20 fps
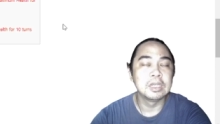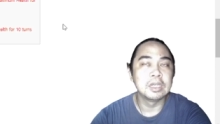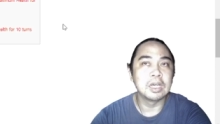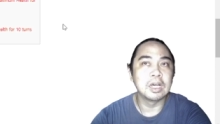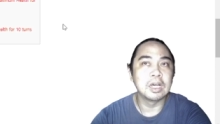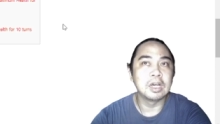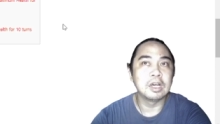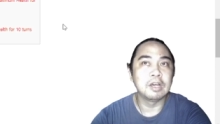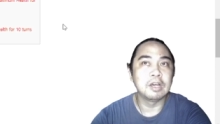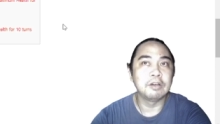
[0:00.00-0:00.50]

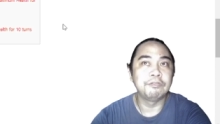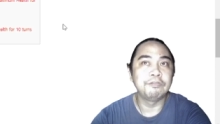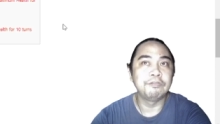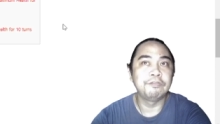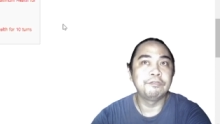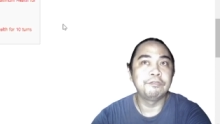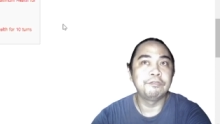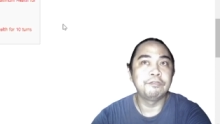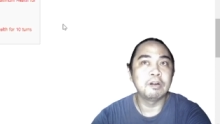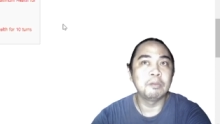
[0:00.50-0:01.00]
Uh,
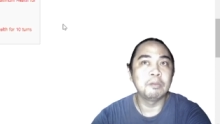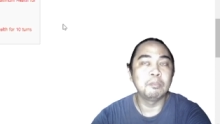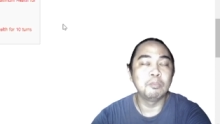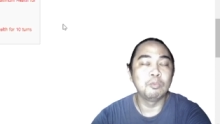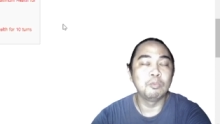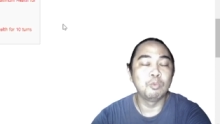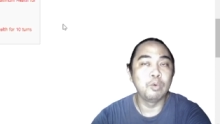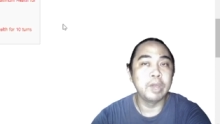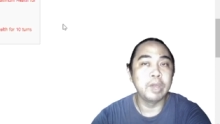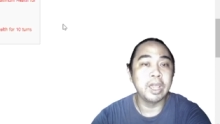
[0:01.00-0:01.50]

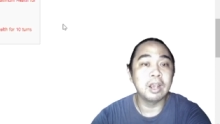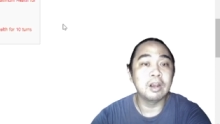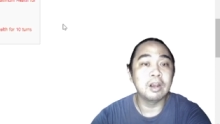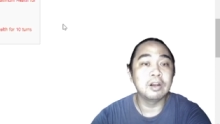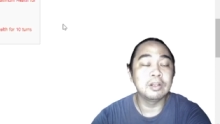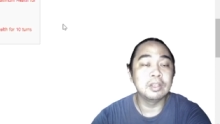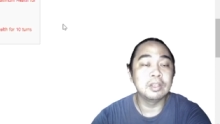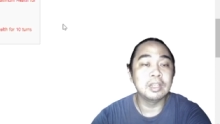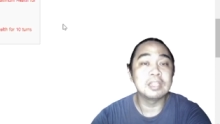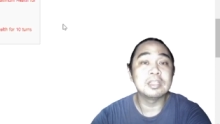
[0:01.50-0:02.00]
from
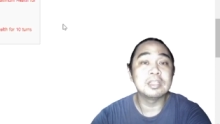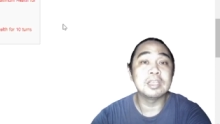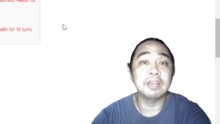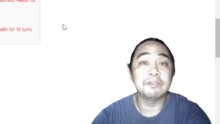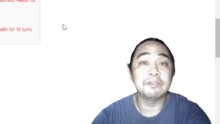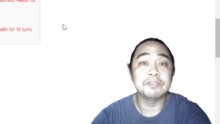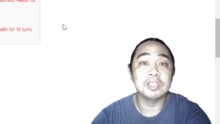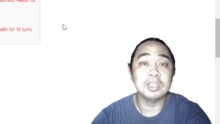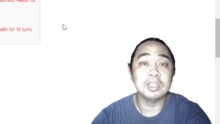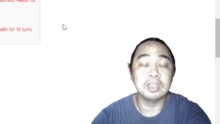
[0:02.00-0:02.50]
where this
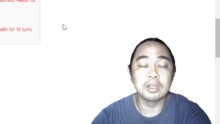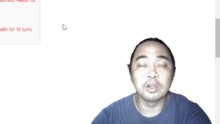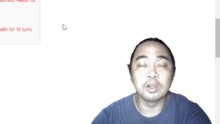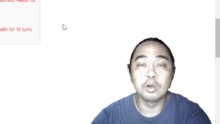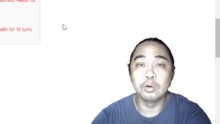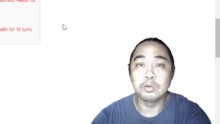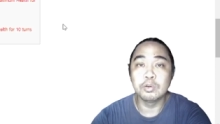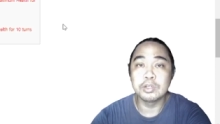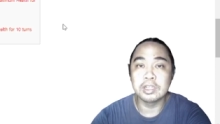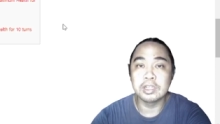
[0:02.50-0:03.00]
F C
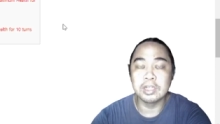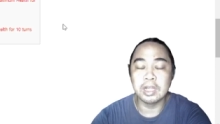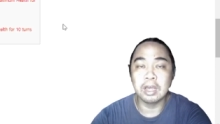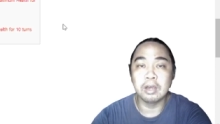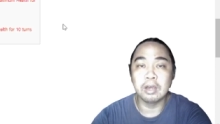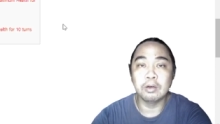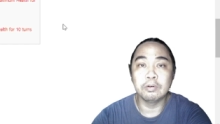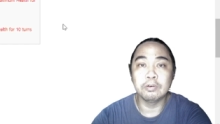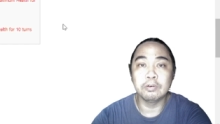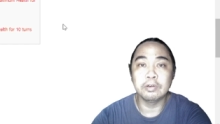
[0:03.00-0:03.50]
goes
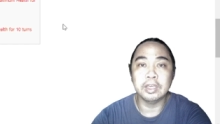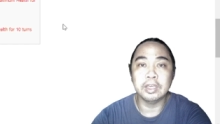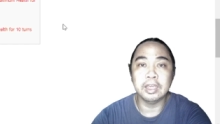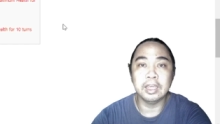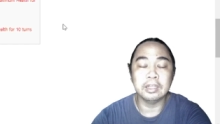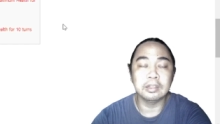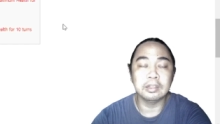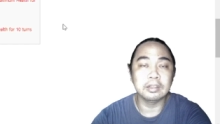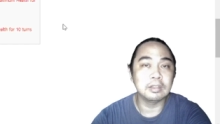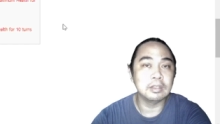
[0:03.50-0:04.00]
now,
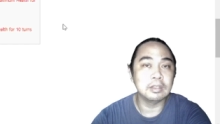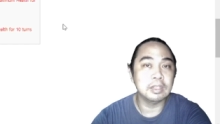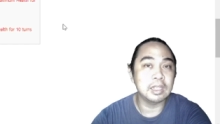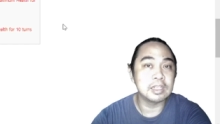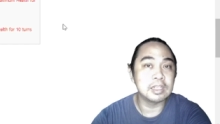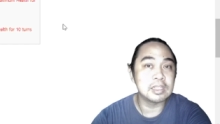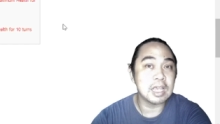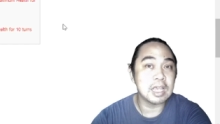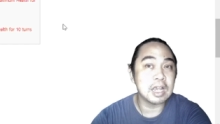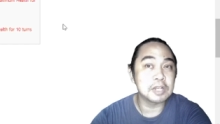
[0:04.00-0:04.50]
it
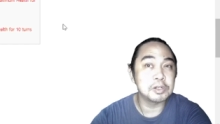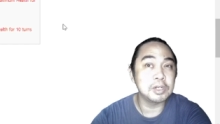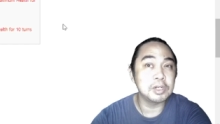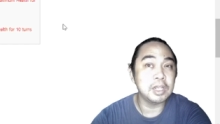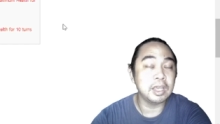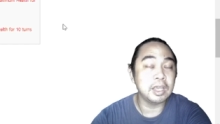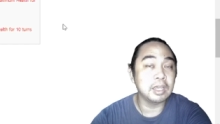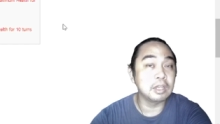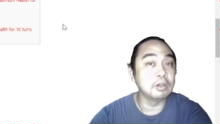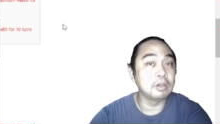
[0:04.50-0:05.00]
it's actually
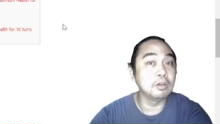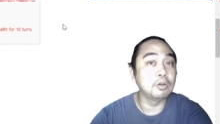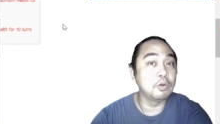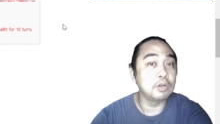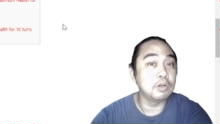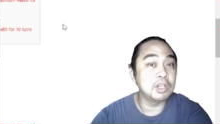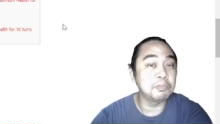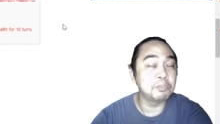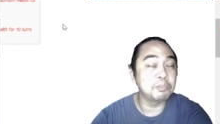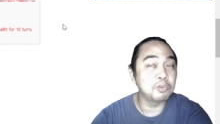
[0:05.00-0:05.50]
a
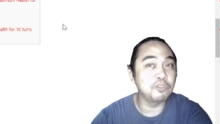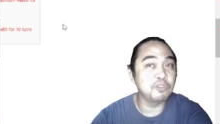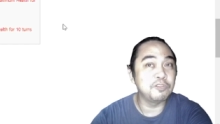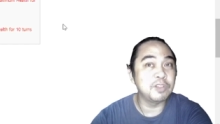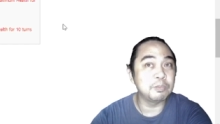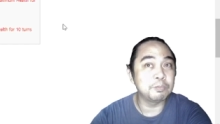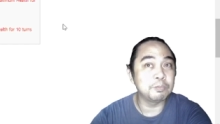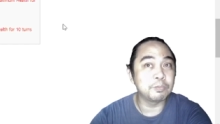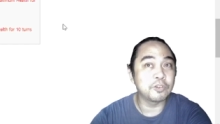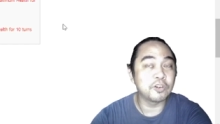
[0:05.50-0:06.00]
good
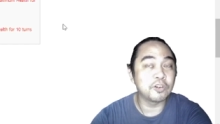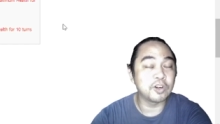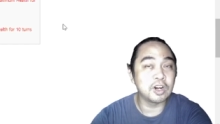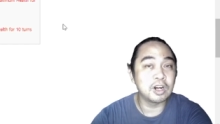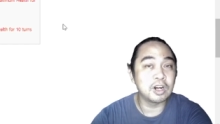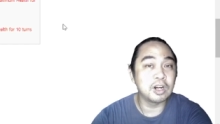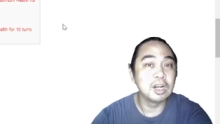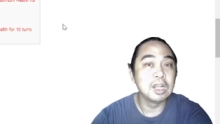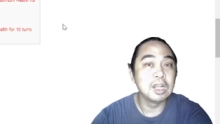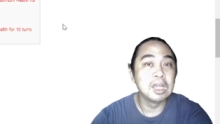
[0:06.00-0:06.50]
improvement for
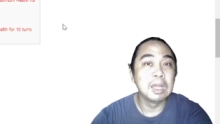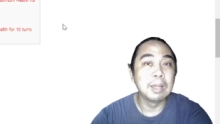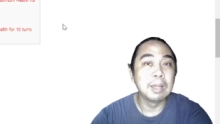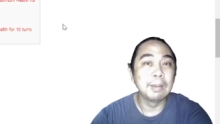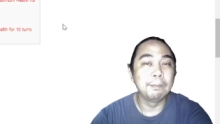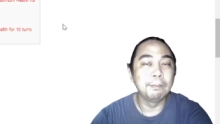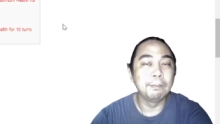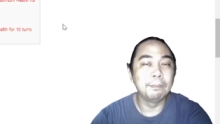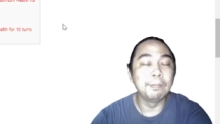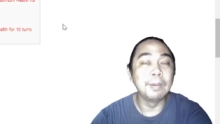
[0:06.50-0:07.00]
her,
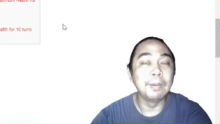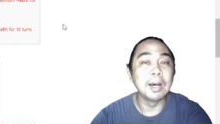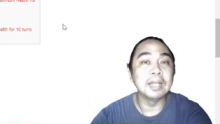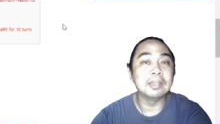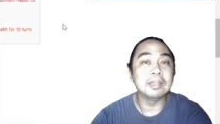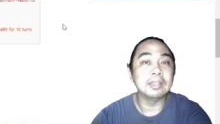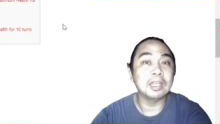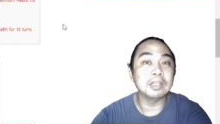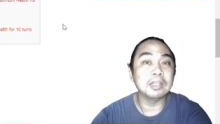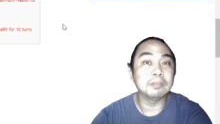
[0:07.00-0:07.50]

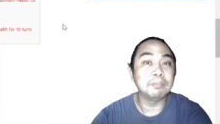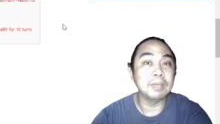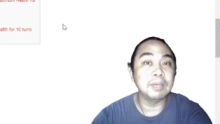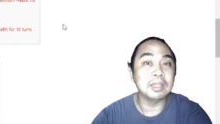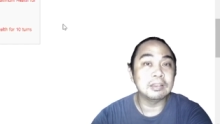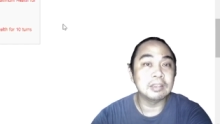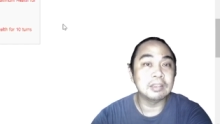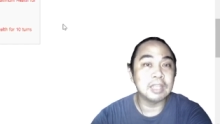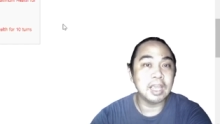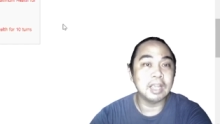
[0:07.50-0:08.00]
but it may
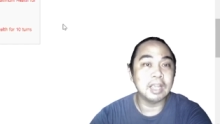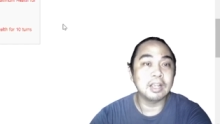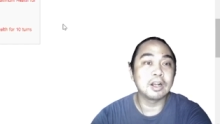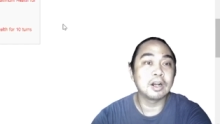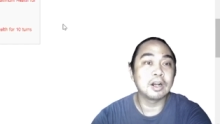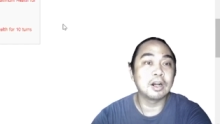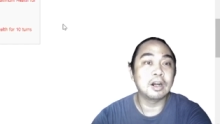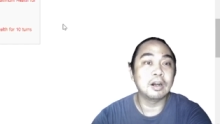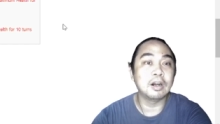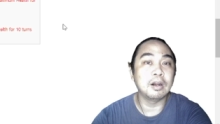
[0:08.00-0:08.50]
take
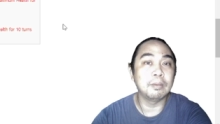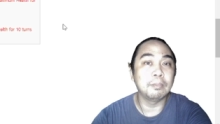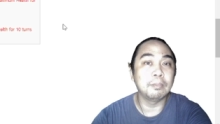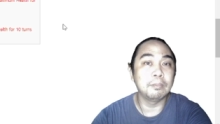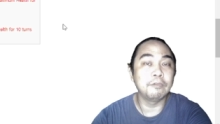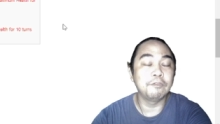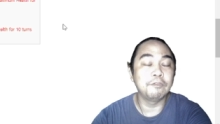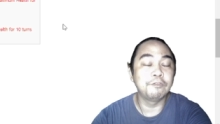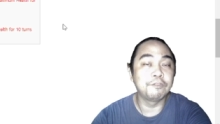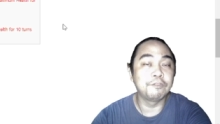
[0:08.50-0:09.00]
her
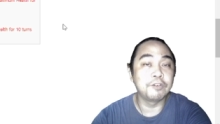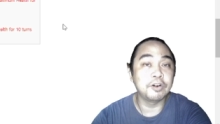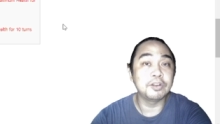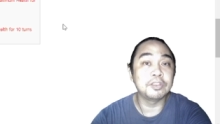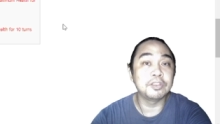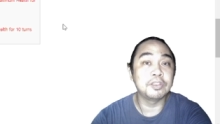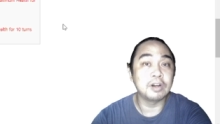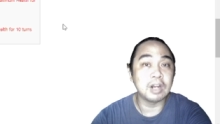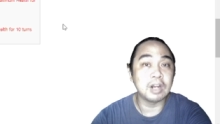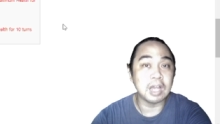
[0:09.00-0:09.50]

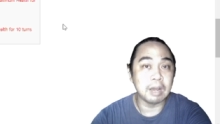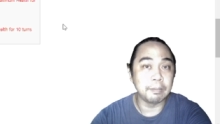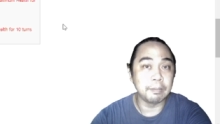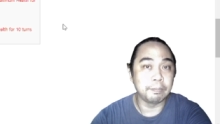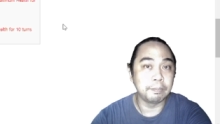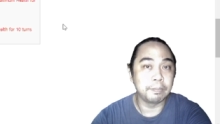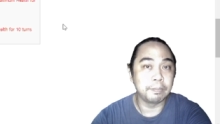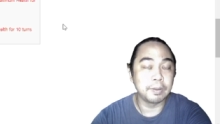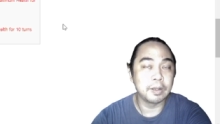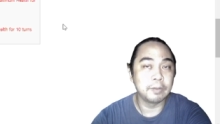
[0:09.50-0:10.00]
further
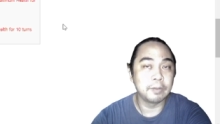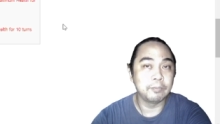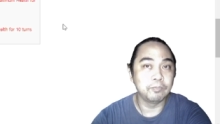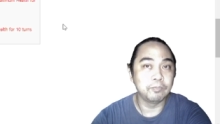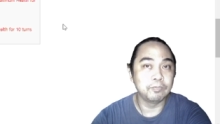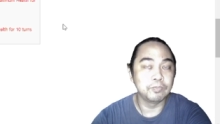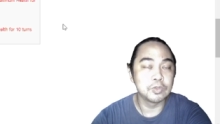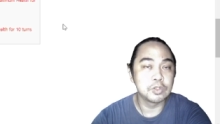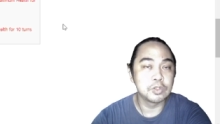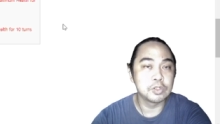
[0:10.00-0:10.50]
up.
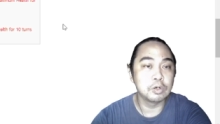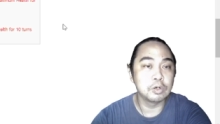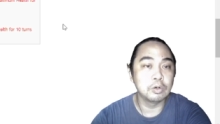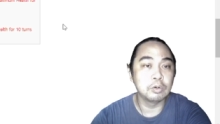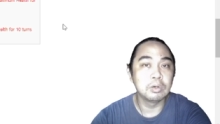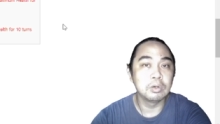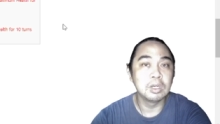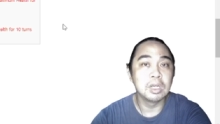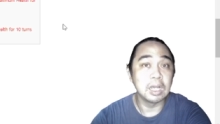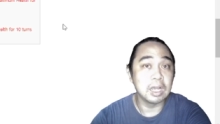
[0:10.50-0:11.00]

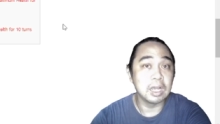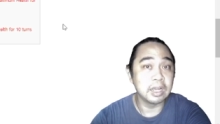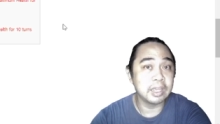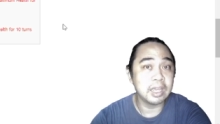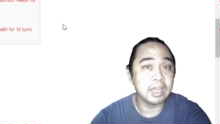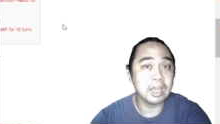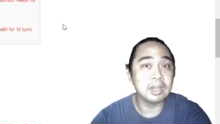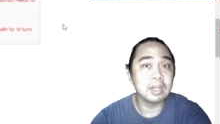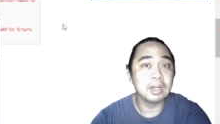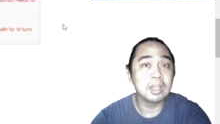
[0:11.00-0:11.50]
So
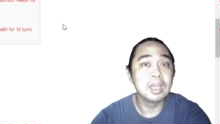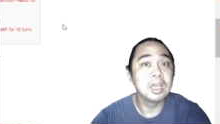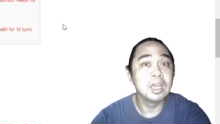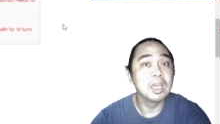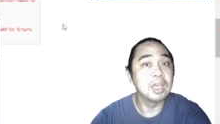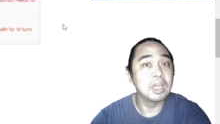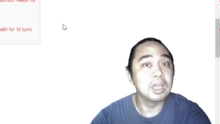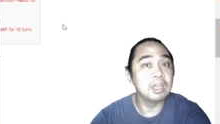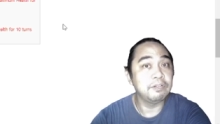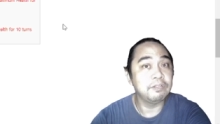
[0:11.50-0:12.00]
again,
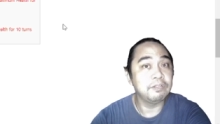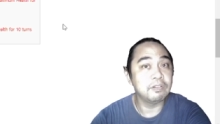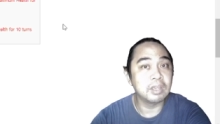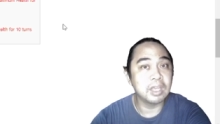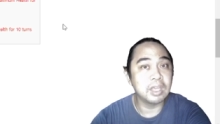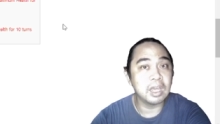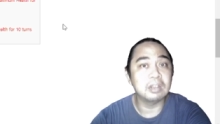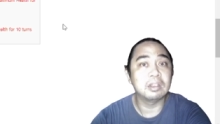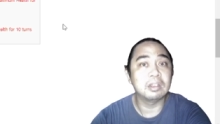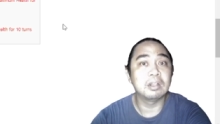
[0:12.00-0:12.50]
if you
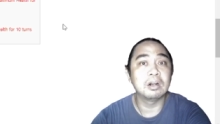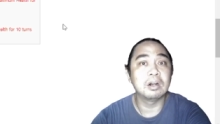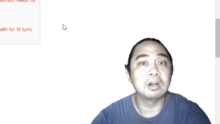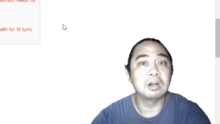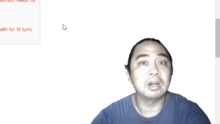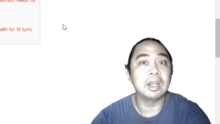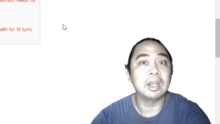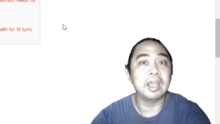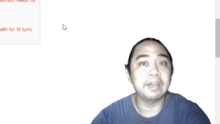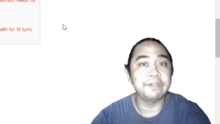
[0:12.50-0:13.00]
get
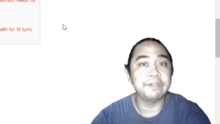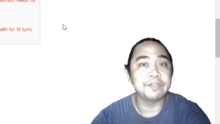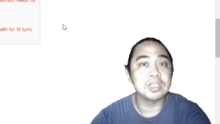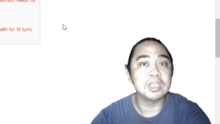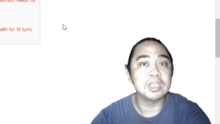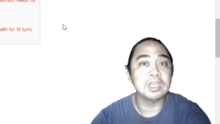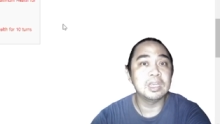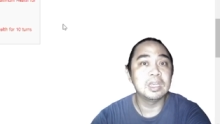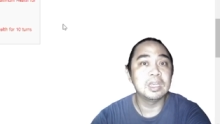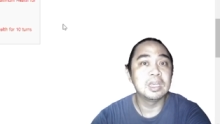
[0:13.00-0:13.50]
her F
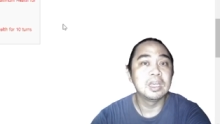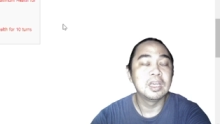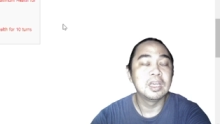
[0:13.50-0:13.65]
C,